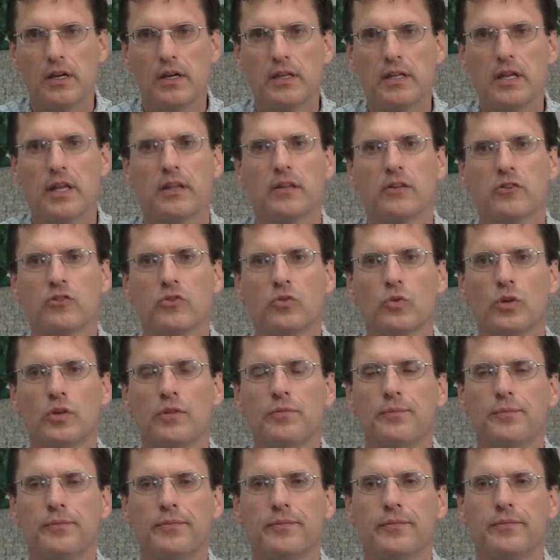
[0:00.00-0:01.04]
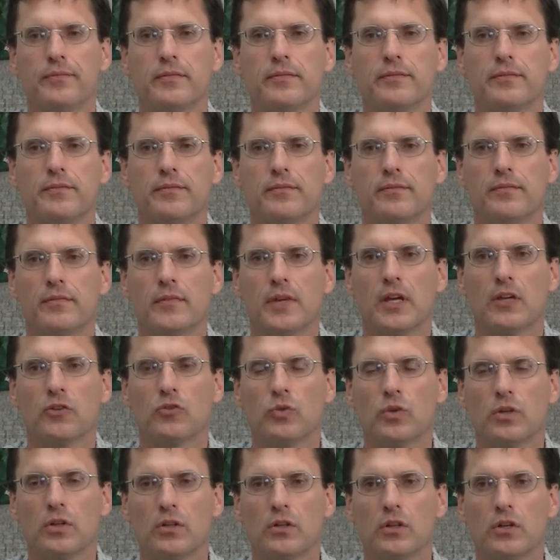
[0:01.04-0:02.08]
Now this one, as
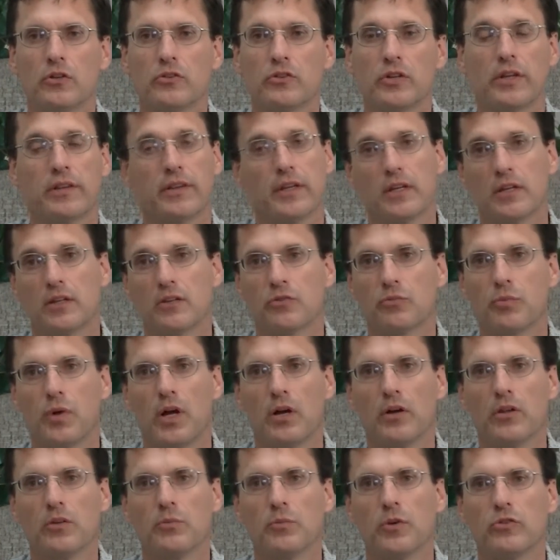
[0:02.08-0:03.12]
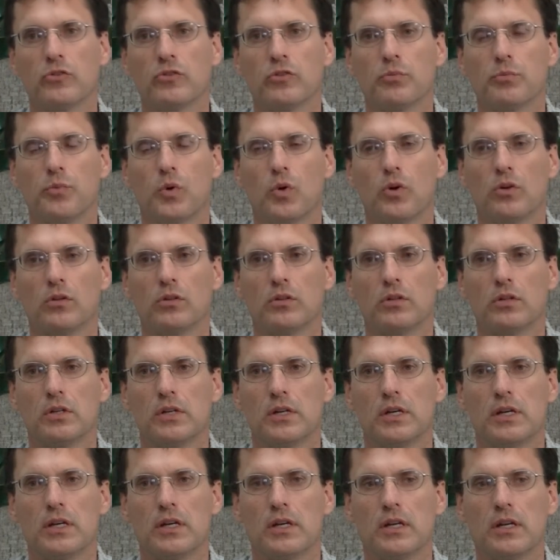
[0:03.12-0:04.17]
we close, I think is probably the most important
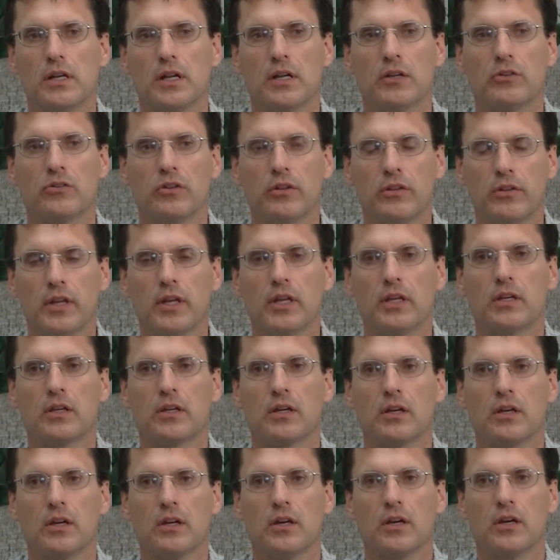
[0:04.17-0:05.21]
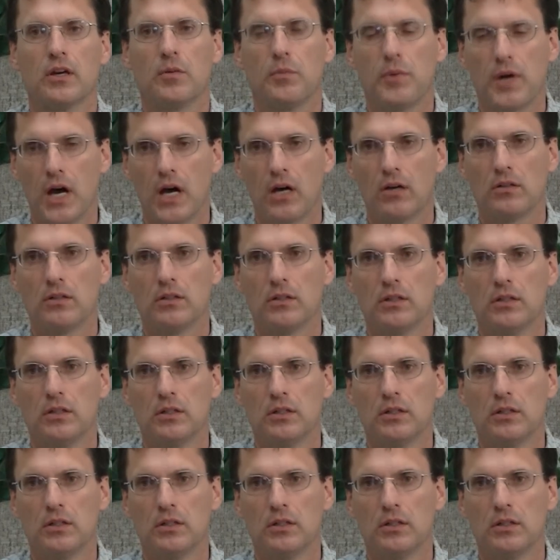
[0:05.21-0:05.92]
as you think about